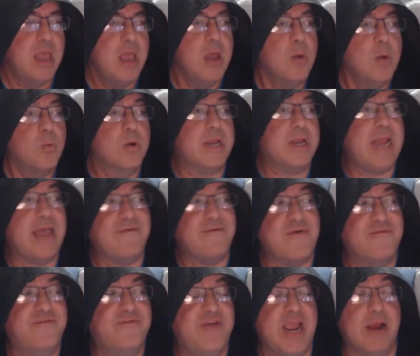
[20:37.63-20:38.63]
We're gonna have a
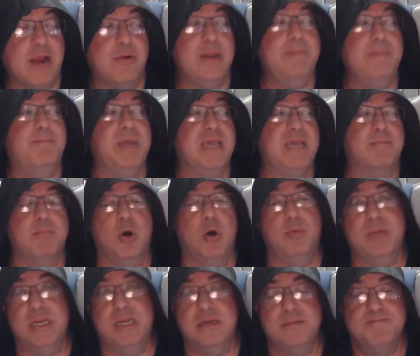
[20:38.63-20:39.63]
very big
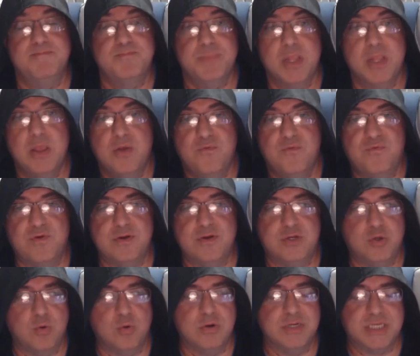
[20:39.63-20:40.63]
moment for
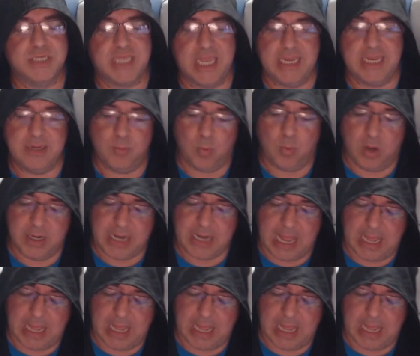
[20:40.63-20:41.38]
Dorsk 81.